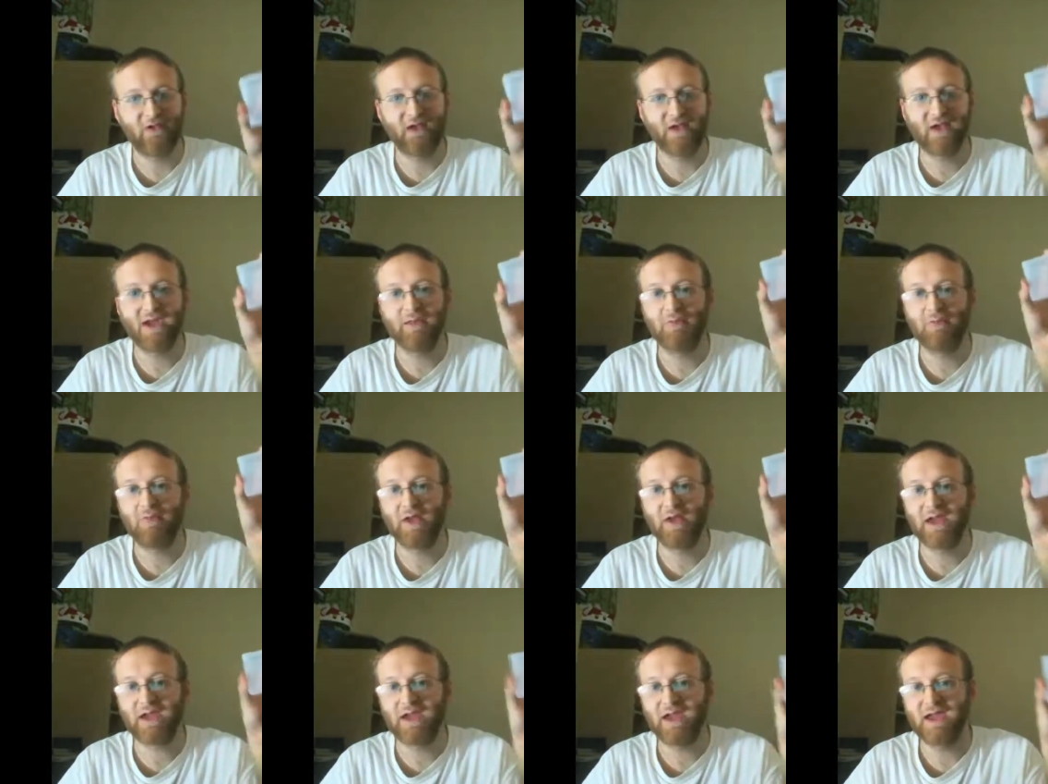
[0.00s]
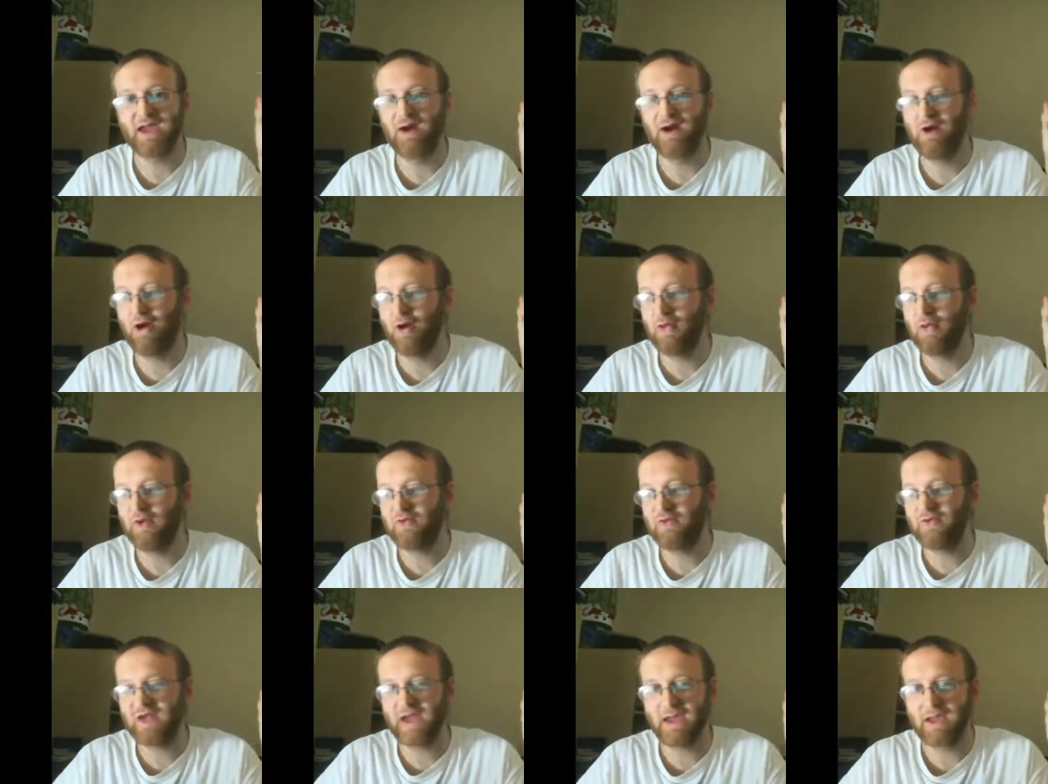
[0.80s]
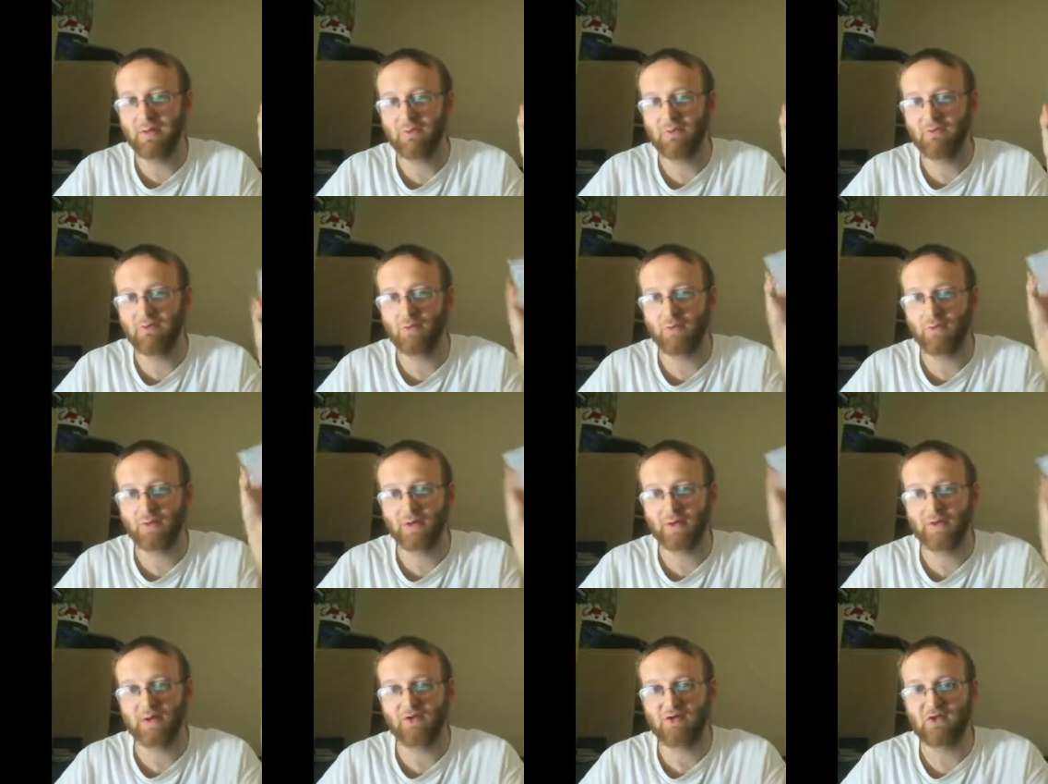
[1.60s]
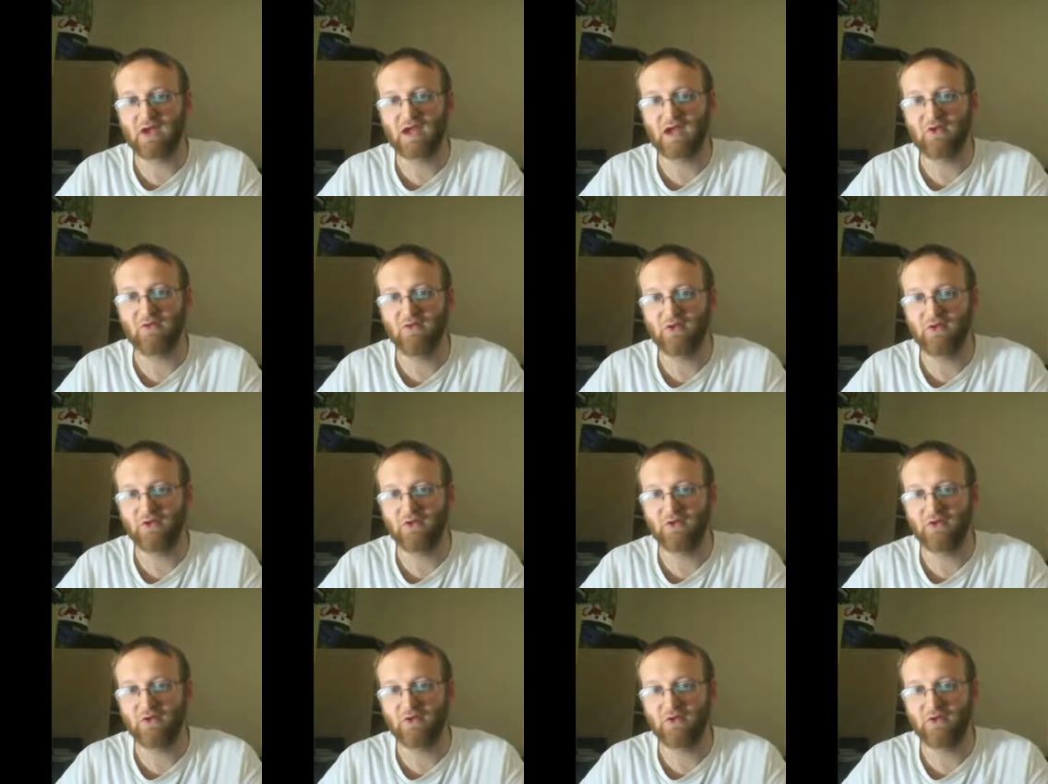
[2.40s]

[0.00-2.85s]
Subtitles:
It came with, like, all those games were in these cases.